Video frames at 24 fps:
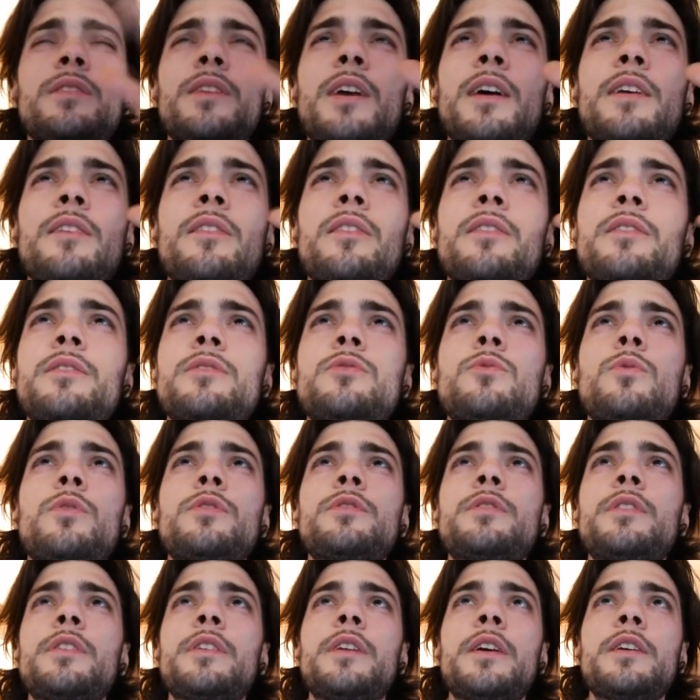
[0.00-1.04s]
I think this
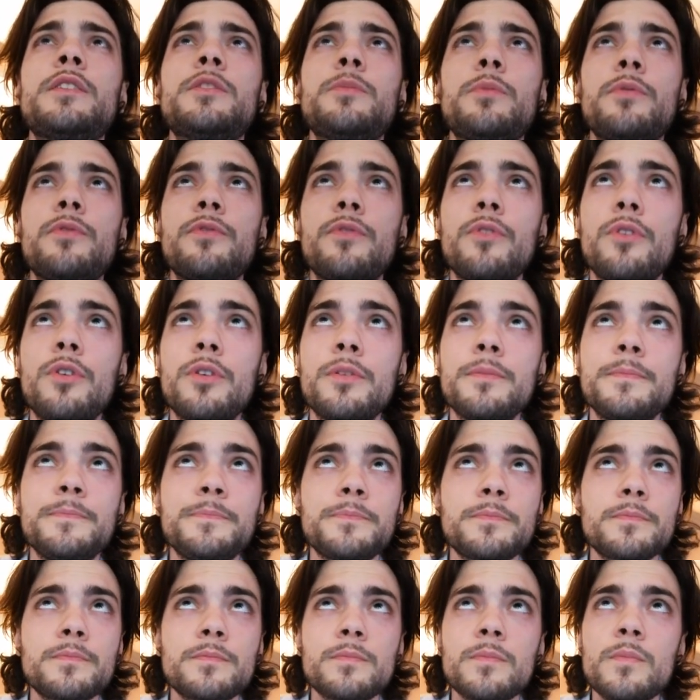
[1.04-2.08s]
was the days before.
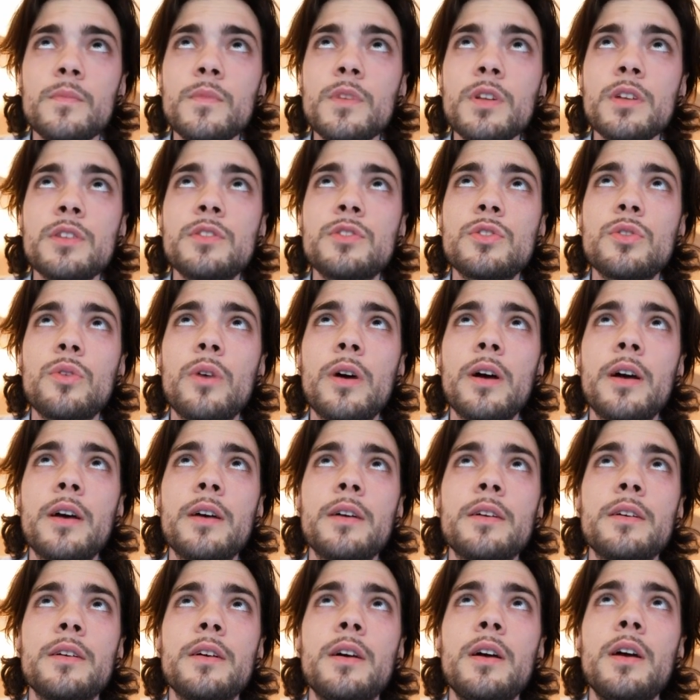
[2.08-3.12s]
So
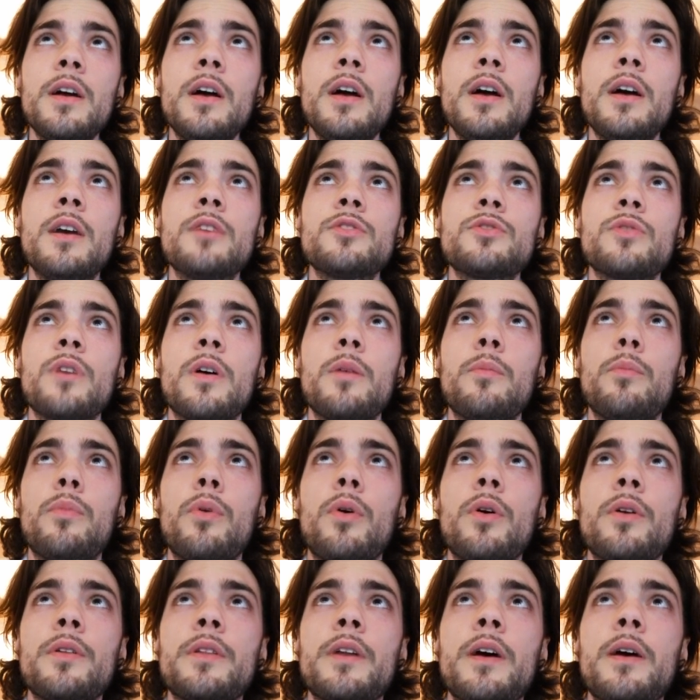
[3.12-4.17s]
I
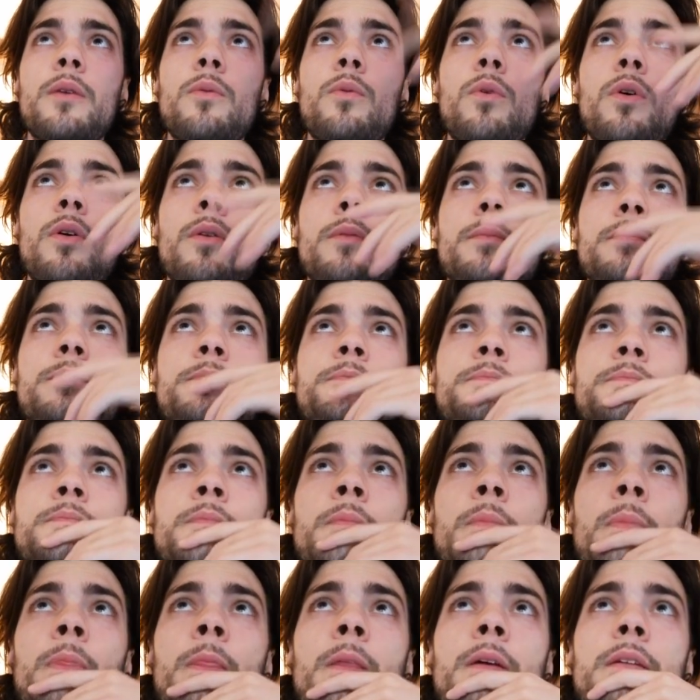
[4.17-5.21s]
bought that one.
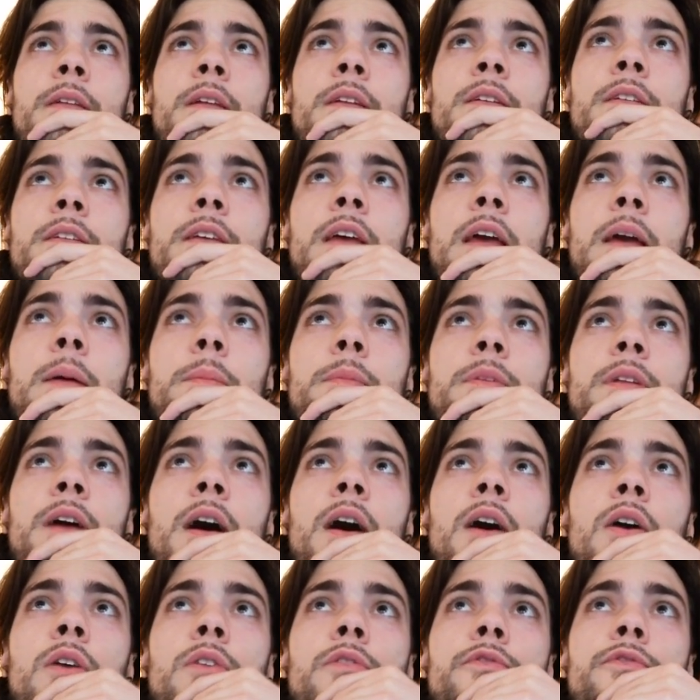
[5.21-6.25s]
Then it came
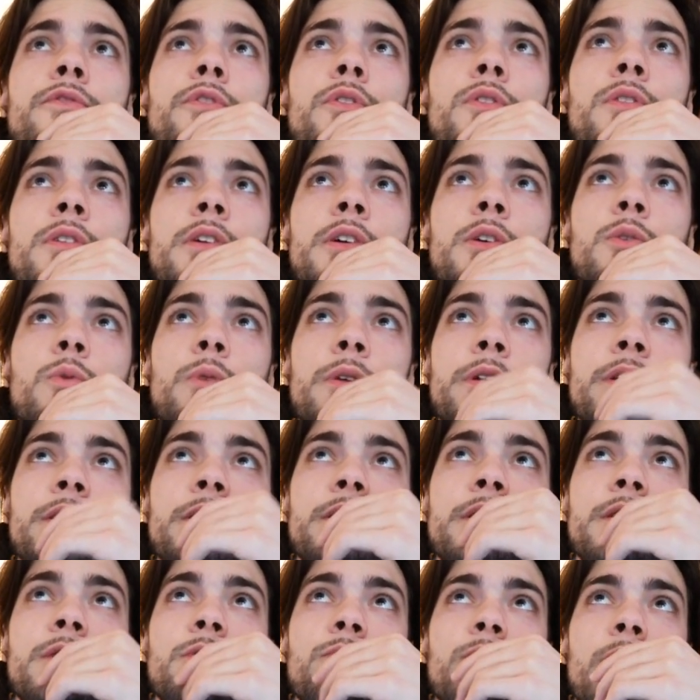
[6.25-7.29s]
down for
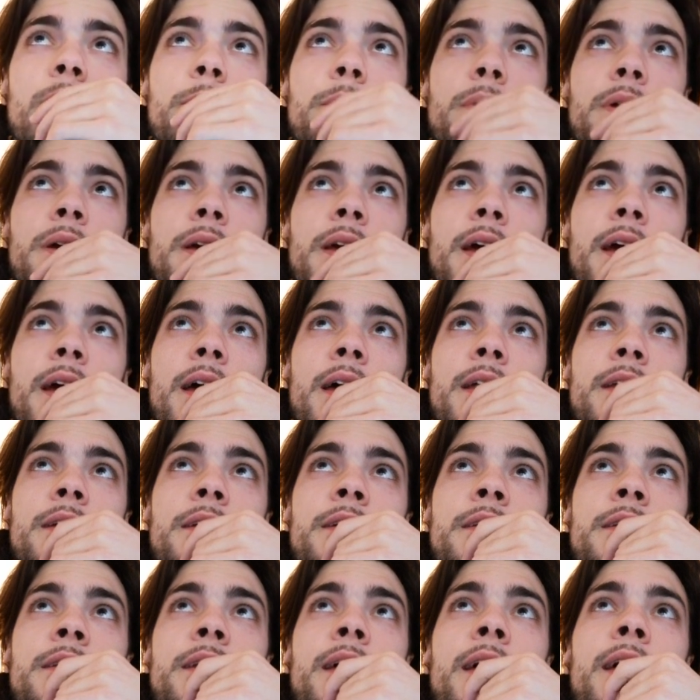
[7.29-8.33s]
liquidity grab again,
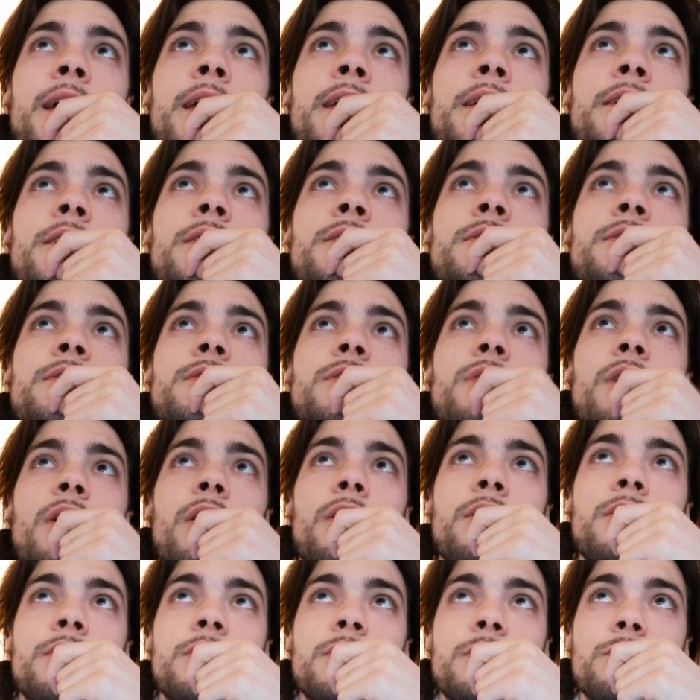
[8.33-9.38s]
and then it
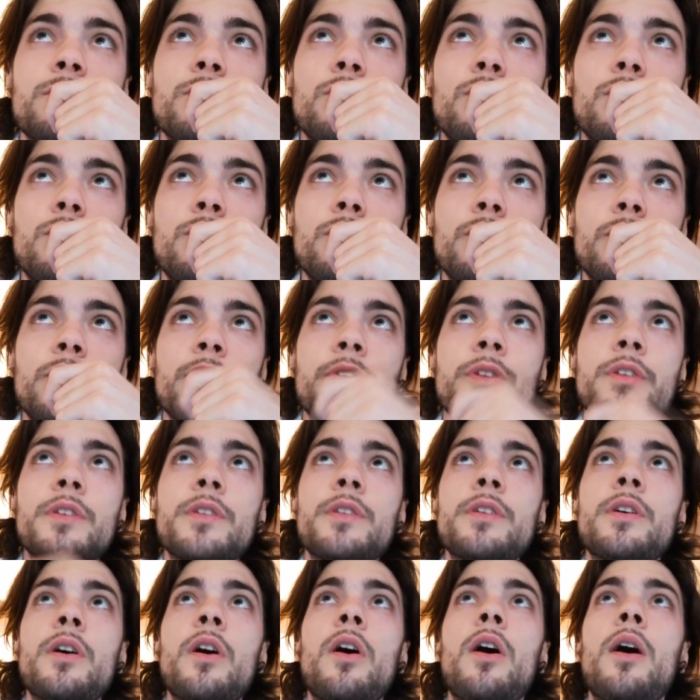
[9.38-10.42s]
started
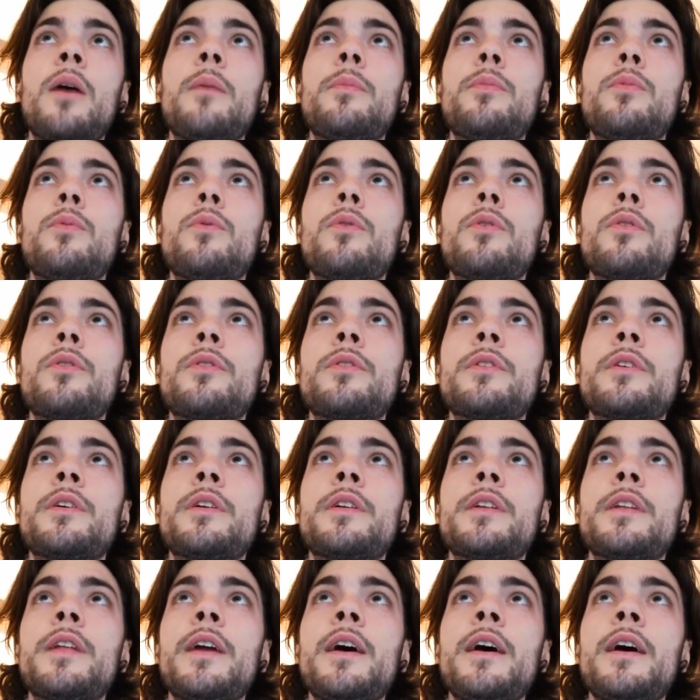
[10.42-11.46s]
moving upward,
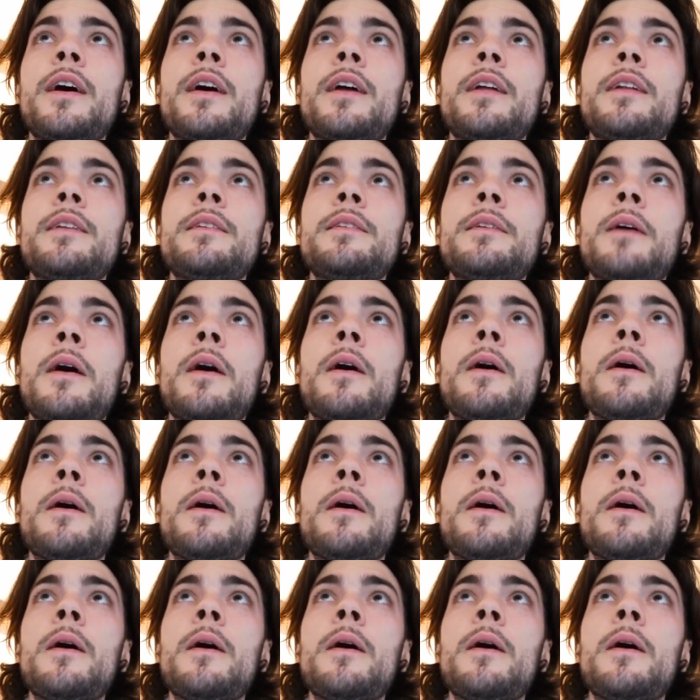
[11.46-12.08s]
and then